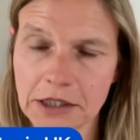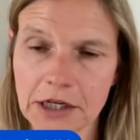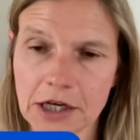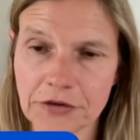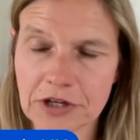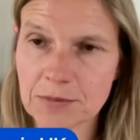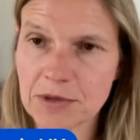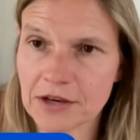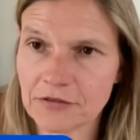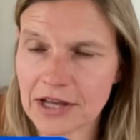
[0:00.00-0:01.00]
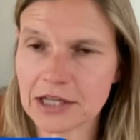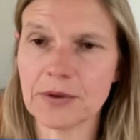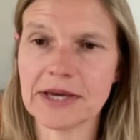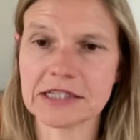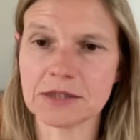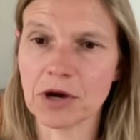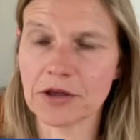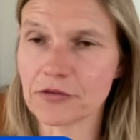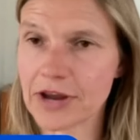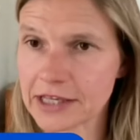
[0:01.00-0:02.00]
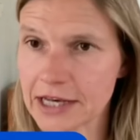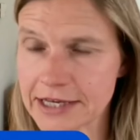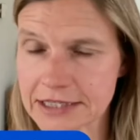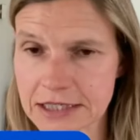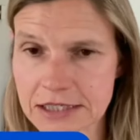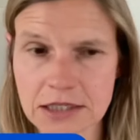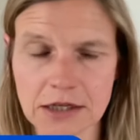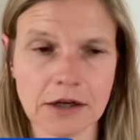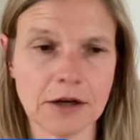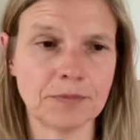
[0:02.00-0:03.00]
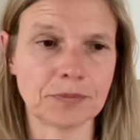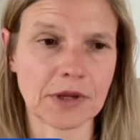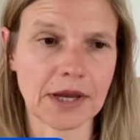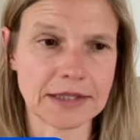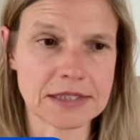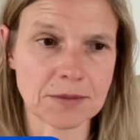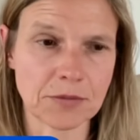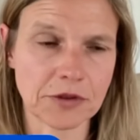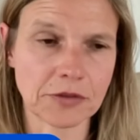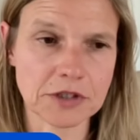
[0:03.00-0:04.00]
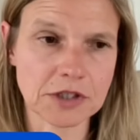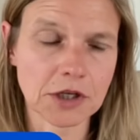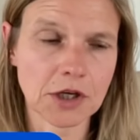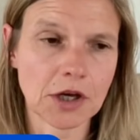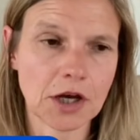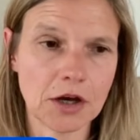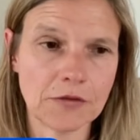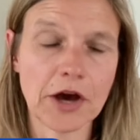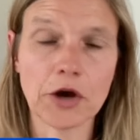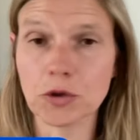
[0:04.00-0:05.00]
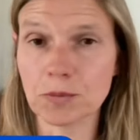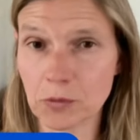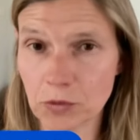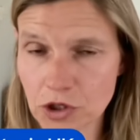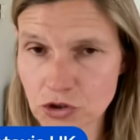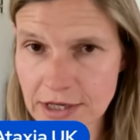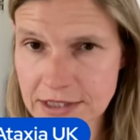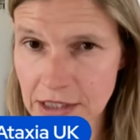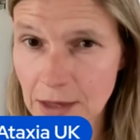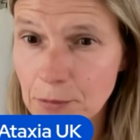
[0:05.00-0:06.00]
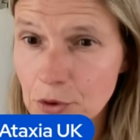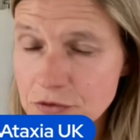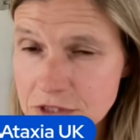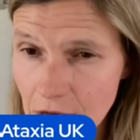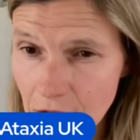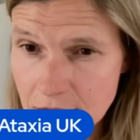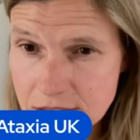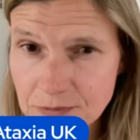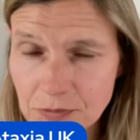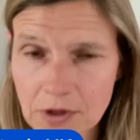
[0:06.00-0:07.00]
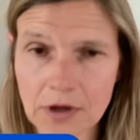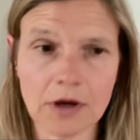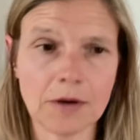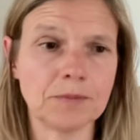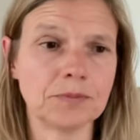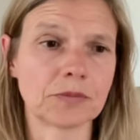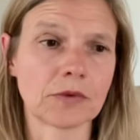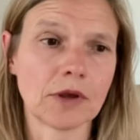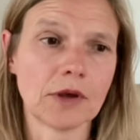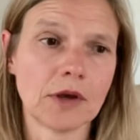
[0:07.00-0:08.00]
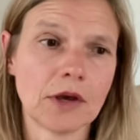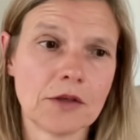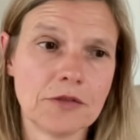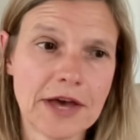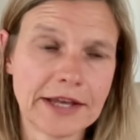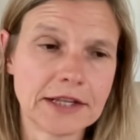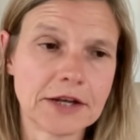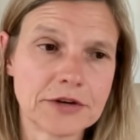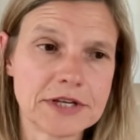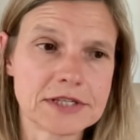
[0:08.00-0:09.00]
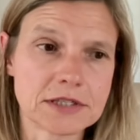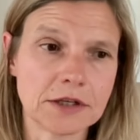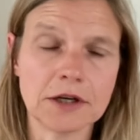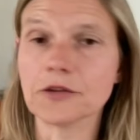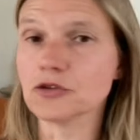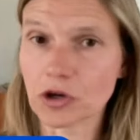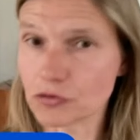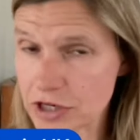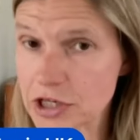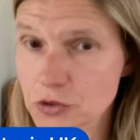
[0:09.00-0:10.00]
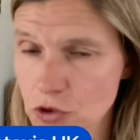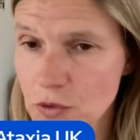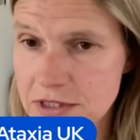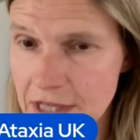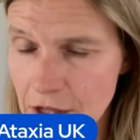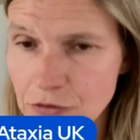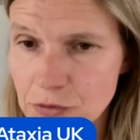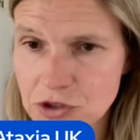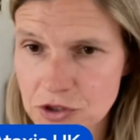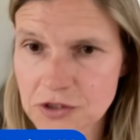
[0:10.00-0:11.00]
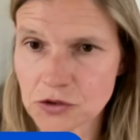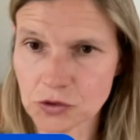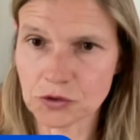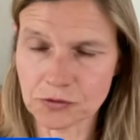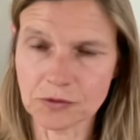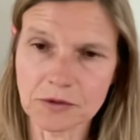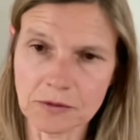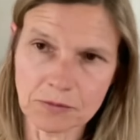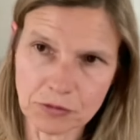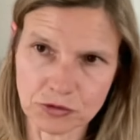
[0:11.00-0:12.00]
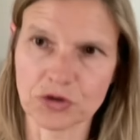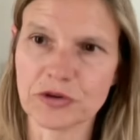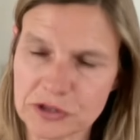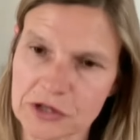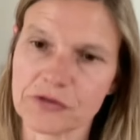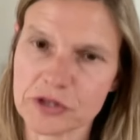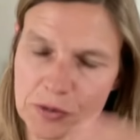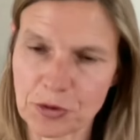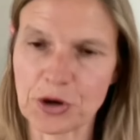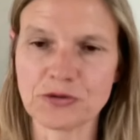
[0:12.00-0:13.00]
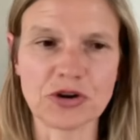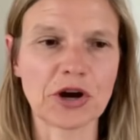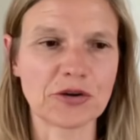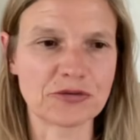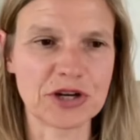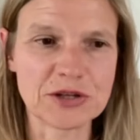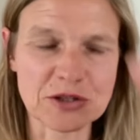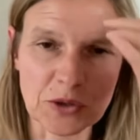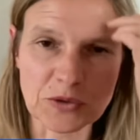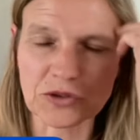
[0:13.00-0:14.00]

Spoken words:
currently being evaluated by the regulators and something that they're hoping will address a number of scars. Then there is the drug riluzole itself, which is the sort of troriluzole, the prodrug of riluzole. So